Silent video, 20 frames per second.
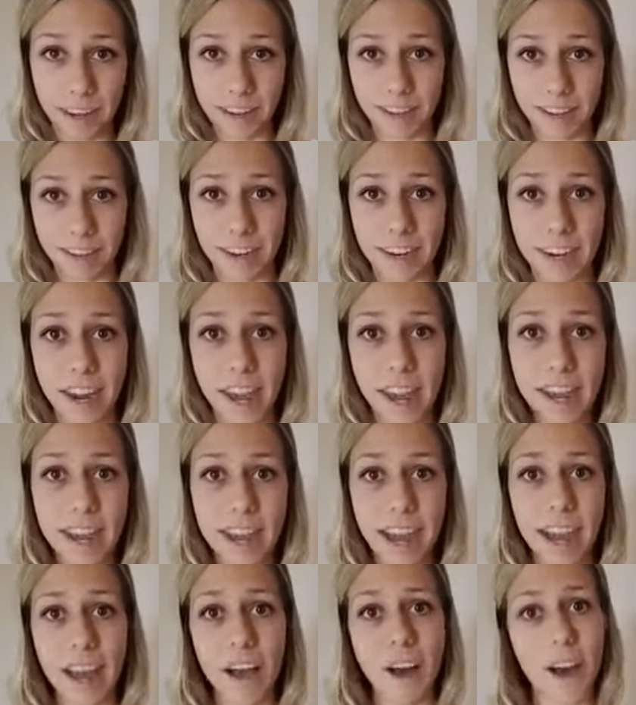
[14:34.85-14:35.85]
is to take
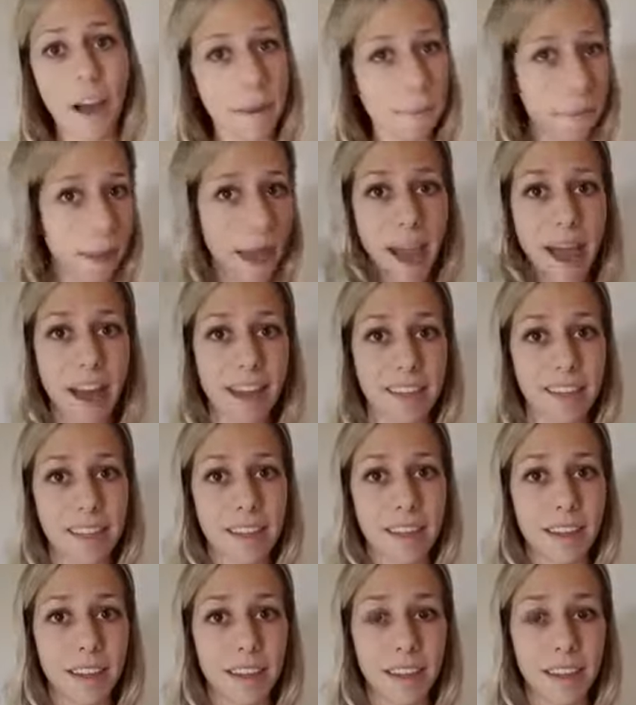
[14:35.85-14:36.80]
a hot bath